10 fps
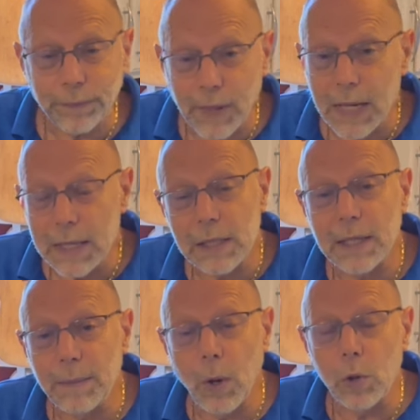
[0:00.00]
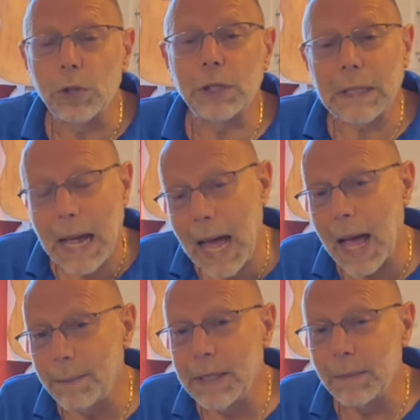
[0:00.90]
is the most
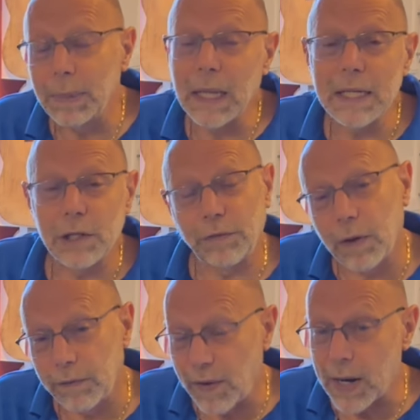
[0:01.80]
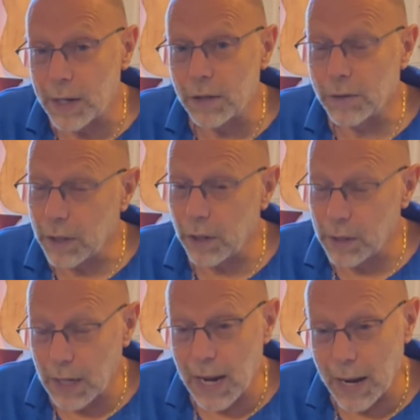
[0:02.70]
common place for a fire to occur
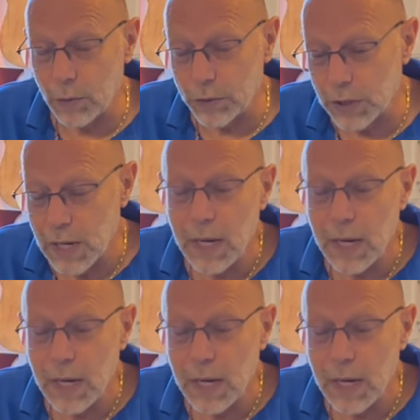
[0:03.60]
in a house.